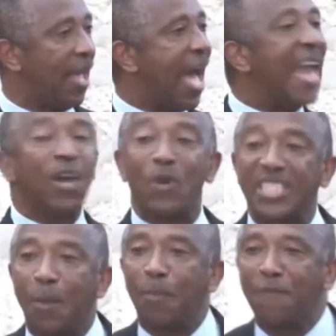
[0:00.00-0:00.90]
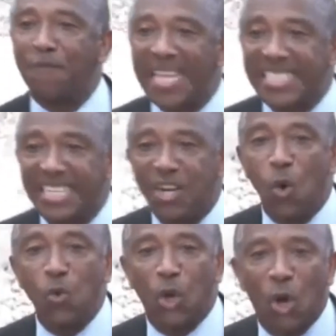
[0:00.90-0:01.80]
And it was the professor
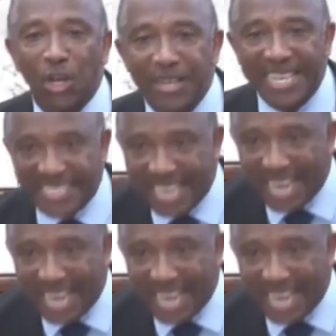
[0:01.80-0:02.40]
who told this